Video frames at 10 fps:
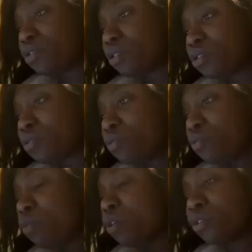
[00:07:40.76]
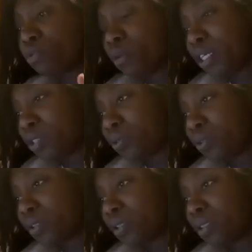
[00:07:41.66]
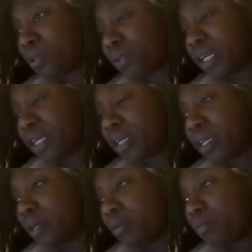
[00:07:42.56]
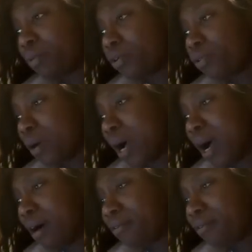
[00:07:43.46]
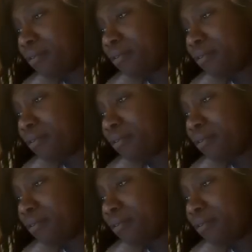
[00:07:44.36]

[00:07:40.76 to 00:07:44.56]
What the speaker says: just one question, okay? But you have.